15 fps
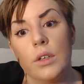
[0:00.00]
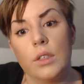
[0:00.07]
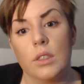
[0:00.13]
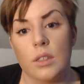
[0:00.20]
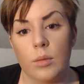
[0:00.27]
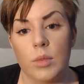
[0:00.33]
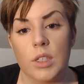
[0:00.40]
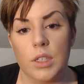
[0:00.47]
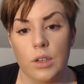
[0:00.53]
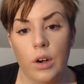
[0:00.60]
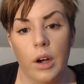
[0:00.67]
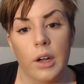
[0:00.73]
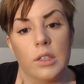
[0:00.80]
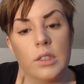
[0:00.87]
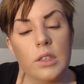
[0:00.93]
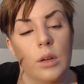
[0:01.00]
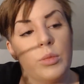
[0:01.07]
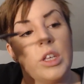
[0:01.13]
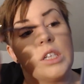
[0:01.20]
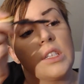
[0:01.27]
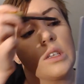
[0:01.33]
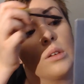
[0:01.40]
something's in your eye, it's
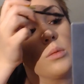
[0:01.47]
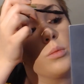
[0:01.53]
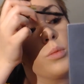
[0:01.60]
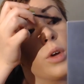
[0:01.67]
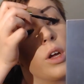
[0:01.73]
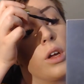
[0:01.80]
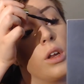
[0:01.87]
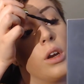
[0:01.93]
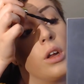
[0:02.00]
unpleasant, but